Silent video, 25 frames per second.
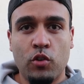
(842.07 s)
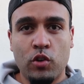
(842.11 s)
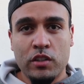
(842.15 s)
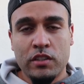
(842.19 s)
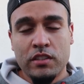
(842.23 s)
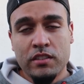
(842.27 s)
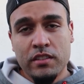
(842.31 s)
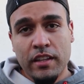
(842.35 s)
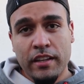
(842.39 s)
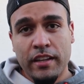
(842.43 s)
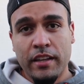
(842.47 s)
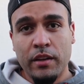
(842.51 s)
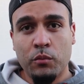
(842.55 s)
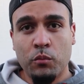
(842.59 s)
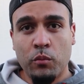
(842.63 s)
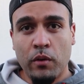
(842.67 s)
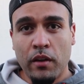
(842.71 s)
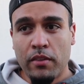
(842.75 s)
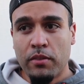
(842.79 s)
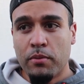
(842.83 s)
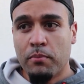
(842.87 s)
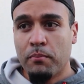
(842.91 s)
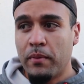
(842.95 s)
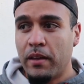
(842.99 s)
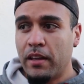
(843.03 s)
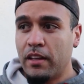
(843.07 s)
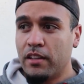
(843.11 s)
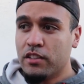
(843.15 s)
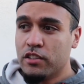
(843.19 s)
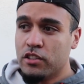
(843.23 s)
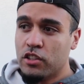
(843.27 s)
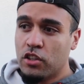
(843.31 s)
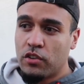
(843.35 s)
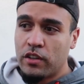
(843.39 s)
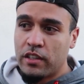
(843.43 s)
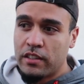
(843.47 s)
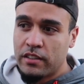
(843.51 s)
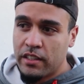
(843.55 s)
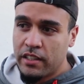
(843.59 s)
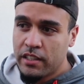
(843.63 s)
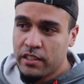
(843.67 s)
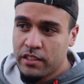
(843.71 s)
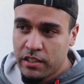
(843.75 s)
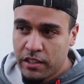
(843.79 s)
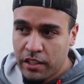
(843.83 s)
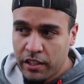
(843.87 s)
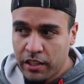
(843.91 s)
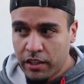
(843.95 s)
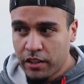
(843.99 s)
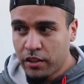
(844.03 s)
for sticking with me during
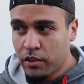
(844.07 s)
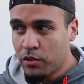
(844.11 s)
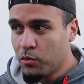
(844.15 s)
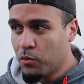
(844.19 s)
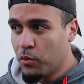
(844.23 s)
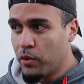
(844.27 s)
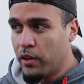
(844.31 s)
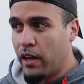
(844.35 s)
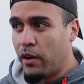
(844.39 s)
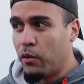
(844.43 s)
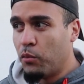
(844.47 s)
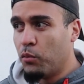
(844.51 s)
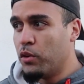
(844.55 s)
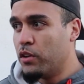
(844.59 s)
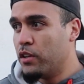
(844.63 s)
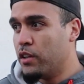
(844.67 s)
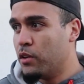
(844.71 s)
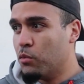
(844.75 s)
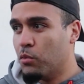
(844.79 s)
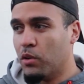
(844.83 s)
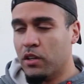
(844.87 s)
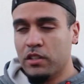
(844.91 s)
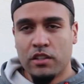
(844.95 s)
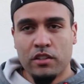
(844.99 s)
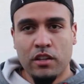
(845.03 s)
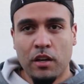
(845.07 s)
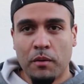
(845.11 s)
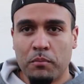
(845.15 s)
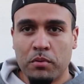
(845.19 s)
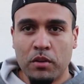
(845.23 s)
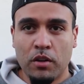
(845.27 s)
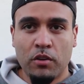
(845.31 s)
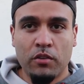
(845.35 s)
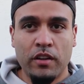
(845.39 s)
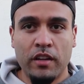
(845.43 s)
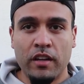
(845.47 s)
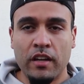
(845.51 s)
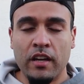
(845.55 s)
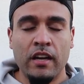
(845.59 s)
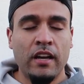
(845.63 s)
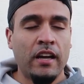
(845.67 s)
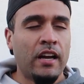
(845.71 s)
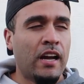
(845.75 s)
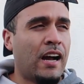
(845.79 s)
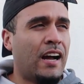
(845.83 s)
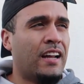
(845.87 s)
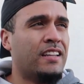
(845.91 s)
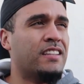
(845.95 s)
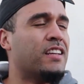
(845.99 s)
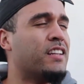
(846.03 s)
this year when I really wasn't uploading.
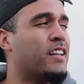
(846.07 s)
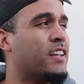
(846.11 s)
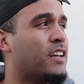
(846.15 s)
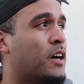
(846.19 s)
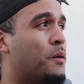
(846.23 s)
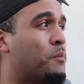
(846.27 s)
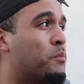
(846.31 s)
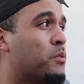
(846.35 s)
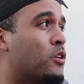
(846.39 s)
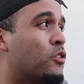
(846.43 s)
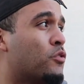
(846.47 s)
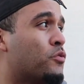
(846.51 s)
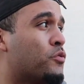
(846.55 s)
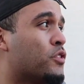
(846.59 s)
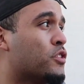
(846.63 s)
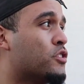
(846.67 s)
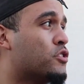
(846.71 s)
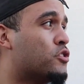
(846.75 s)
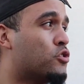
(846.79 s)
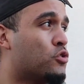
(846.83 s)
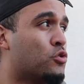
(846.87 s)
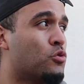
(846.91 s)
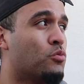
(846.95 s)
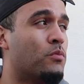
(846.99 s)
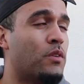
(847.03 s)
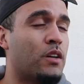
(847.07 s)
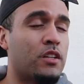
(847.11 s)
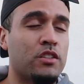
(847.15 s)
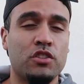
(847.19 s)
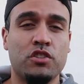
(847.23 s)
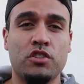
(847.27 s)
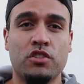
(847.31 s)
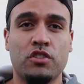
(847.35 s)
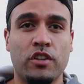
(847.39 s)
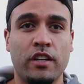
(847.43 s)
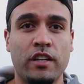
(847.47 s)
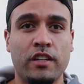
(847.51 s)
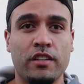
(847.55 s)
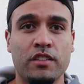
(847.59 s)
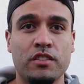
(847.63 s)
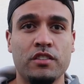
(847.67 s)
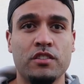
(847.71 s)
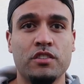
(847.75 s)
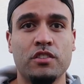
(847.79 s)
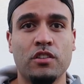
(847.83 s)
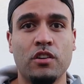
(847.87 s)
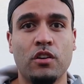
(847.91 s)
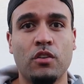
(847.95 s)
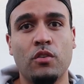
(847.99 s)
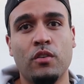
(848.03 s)
I didn't upload for two months straight,
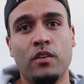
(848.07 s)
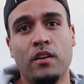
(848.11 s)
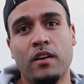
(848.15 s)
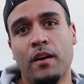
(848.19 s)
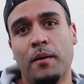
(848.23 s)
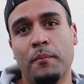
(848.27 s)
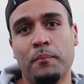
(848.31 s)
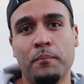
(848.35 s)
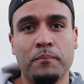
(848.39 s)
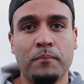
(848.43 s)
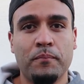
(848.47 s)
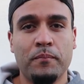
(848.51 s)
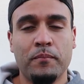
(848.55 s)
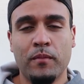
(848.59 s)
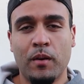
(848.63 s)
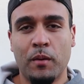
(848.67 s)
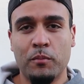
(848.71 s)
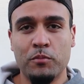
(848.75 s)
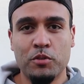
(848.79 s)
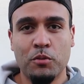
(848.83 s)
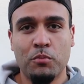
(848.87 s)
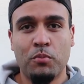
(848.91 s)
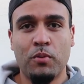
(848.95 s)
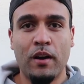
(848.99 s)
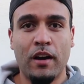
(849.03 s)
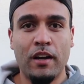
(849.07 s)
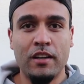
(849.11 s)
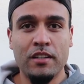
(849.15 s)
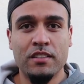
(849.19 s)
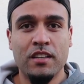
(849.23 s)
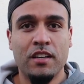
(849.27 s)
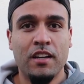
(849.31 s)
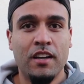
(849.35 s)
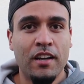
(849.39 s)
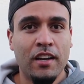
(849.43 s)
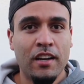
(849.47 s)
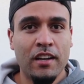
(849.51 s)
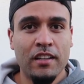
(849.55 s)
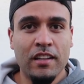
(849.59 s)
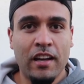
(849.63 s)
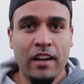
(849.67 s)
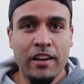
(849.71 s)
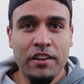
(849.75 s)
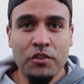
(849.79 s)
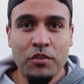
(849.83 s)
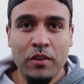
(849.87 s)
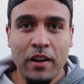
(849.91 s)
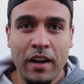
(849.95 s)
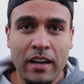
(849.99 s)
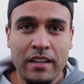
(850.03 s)
so I'm, I'm surprised a lot
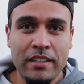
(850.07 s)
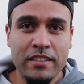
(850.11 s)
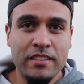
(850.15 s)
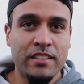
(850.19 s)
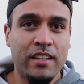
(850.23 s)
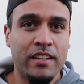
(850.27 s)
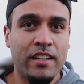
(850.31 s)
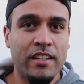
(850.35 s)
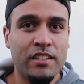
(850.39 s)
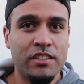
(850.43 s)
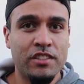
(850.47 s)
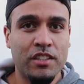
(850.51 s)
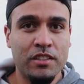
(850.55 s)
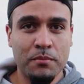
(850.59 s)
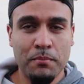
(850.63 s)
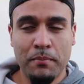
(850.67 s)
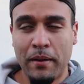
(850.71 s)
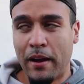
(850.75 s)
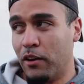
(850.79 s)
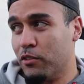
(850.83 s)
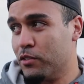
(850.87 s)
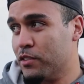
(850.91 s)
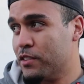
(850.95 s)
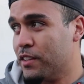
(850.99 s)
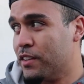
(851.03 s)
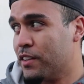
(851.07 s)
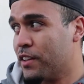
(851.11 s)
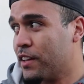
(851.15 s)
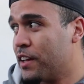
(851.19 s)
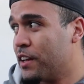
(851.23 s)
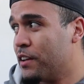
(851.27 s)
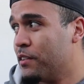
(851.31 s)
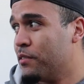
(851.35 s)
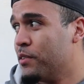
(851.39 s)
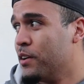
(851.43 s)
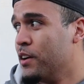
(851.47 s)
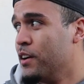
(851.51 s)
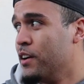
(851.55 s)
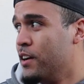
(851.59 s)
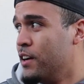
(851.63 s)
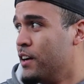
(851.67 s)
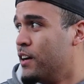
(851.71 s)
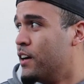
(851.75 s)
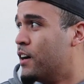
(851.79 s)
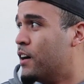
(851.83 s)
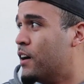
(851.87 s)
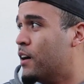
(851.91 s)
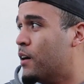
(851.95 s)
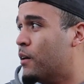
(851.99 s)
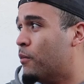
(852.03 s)
of you guys didn't just bounce and leave.
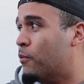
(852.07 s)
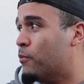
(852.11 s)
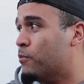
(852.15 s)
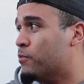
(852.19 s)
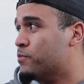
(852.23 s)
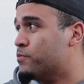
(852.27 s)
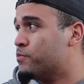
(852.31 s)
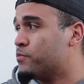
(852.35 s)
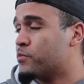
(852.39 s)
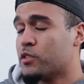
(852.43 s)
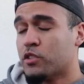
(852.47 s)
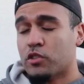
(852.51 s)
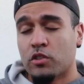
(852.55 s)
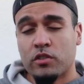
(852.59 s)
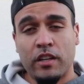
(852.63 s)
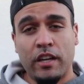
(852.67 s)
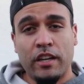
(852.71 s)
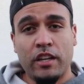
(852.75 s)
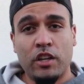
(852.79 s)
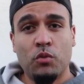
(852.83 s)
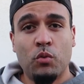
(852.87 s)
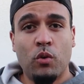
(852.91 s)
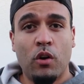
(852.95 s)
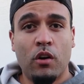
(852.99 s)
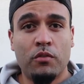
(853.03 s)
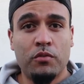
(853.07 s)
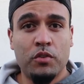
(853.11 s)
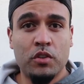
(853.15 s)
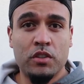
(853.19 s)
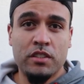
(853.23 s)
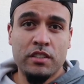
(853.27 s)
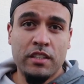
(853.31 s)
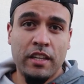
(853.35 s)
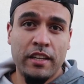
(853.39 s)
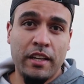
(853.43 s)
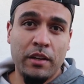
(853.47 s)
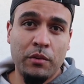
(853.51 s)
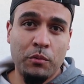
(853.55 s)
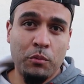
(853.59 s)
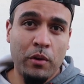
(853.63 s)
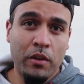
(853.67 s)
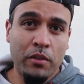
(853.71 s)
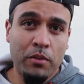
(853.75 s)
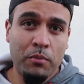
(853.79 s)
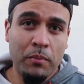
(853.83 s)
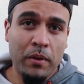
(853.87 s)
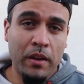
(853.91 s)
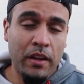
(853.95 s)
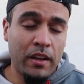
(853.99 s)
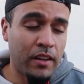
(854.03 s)
Um, so thank you all for sticking
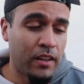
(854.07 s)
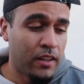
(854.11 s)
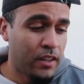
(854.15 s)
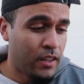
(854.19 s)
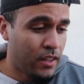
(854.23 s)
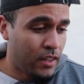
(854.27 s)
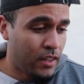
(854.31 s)
with me.